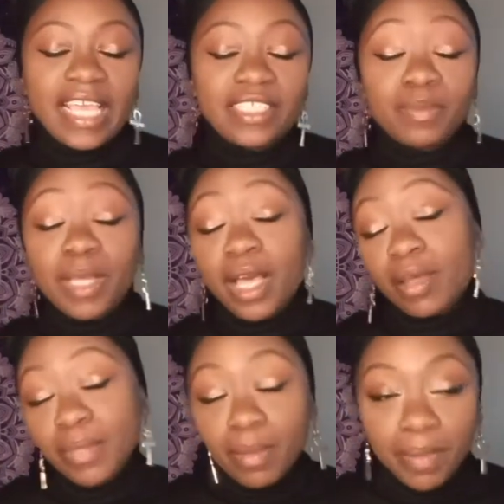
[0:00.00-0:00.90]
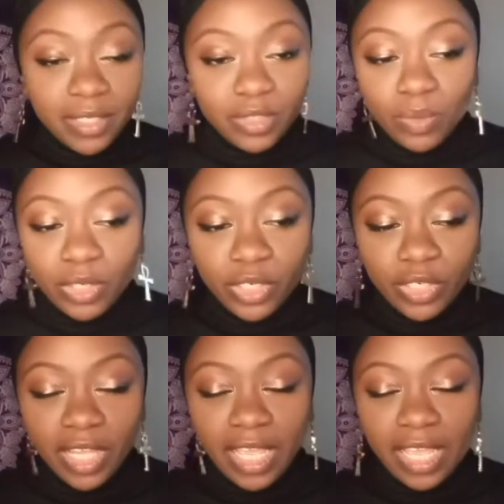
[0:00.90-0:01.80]
It's becoming a
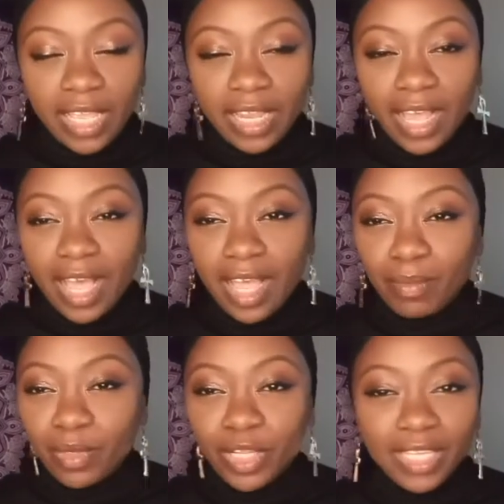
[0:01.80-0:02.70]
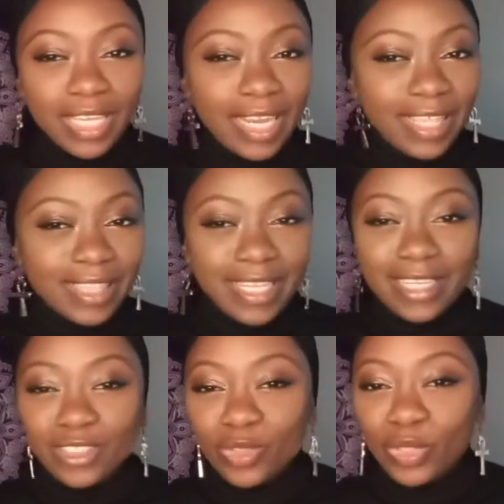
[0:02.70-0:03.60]
buzzword and I'm looking at
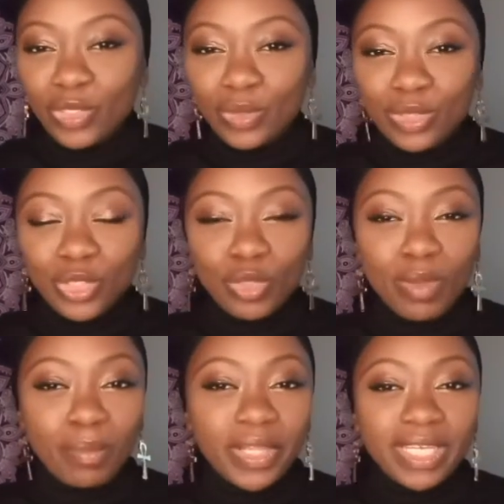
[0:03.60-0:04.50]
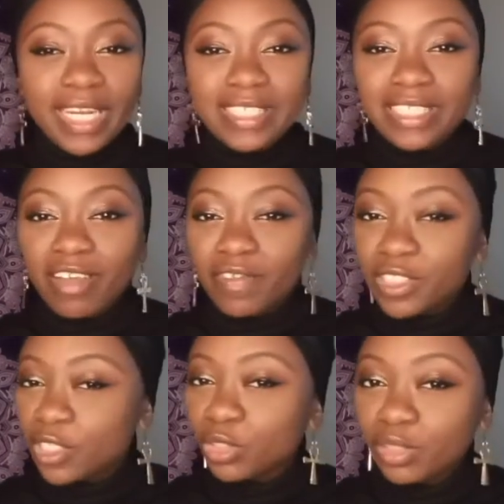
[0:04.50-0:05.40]
things on YouTube, I'm looking at stuff on
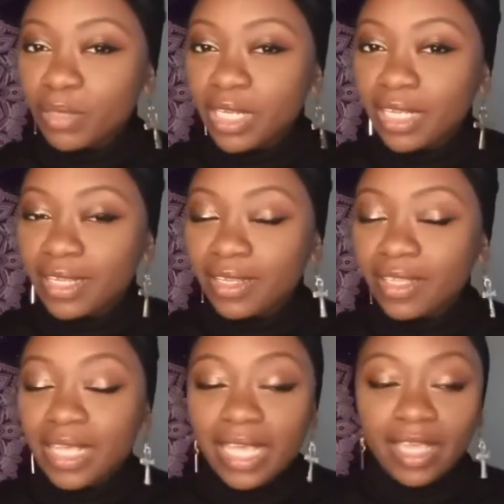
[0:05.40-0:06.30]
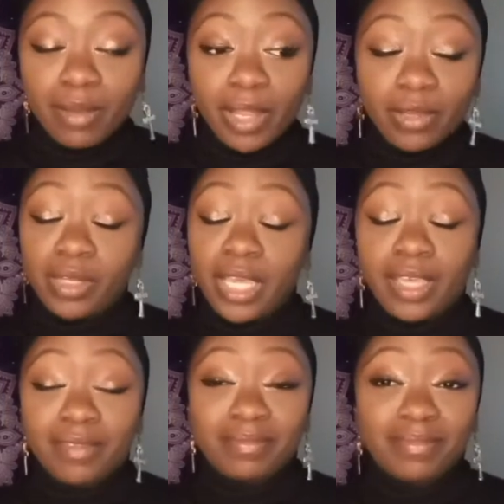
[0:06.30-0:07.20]
social media and I'm like,
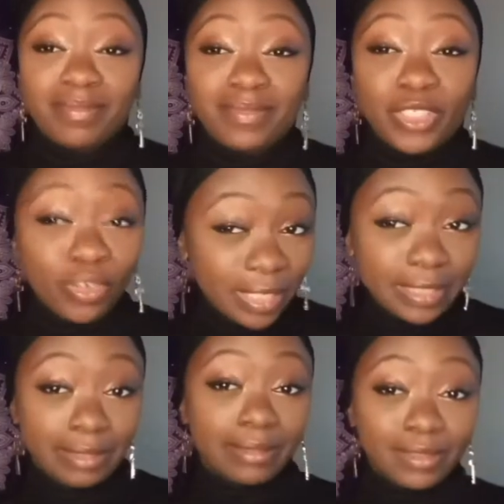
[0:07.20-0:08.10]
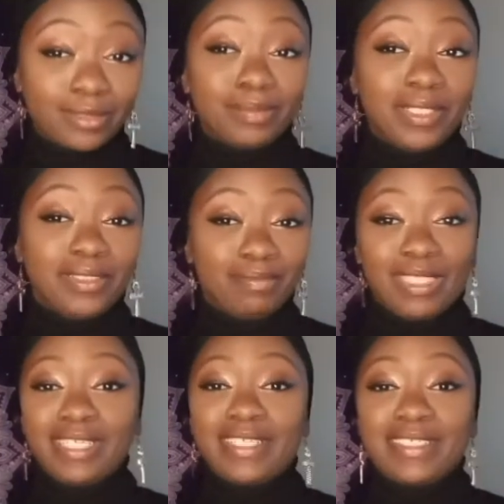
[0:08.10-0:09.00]
okay, cringing a little bit
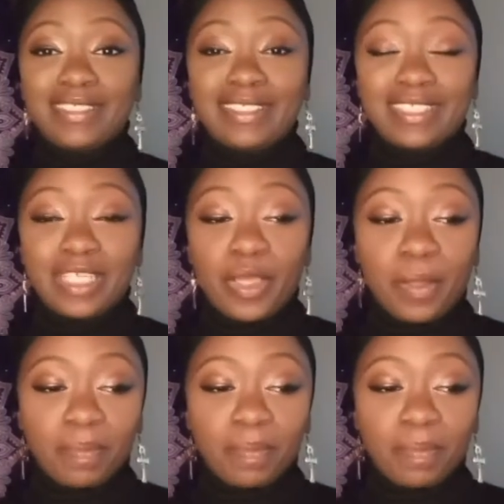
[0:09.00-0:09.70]
because